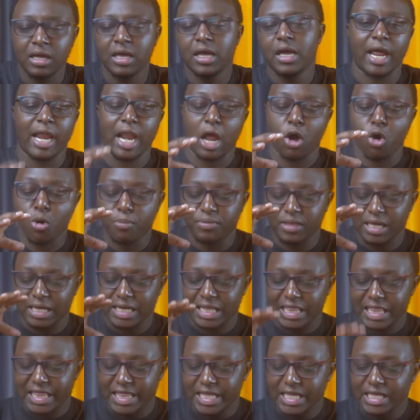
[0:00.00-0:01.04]
and I hope that
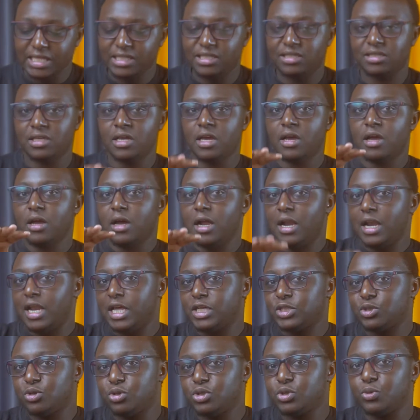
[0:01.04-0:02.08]
these
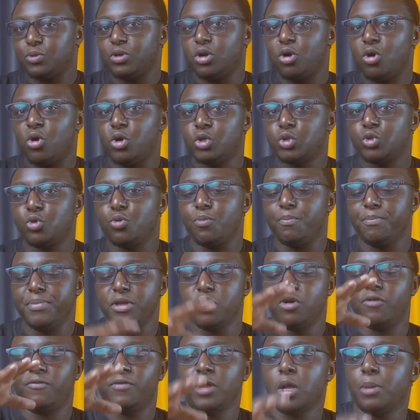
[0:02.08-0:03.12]
lessons will also be
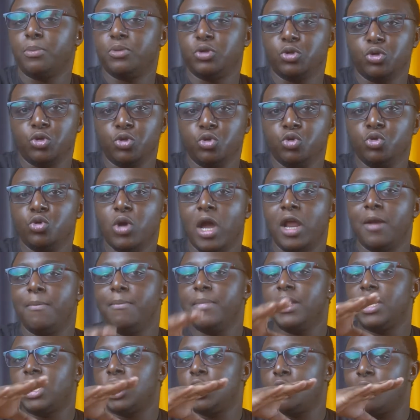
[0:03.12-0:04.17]
of help to you and
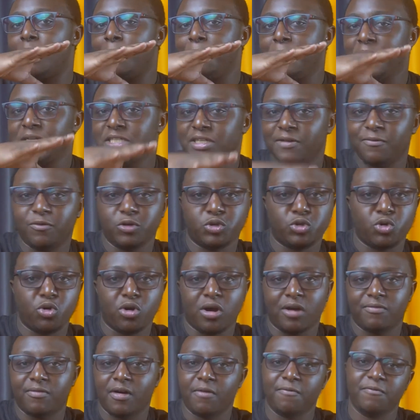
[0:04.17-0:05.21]
make you a better
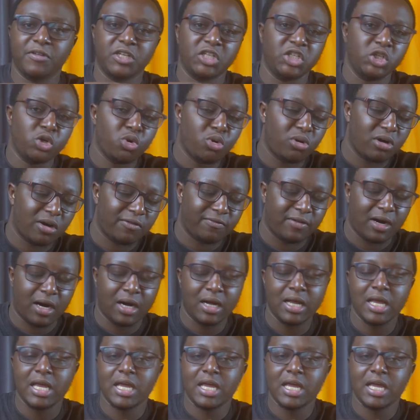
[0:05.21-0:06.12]
photographer, videographer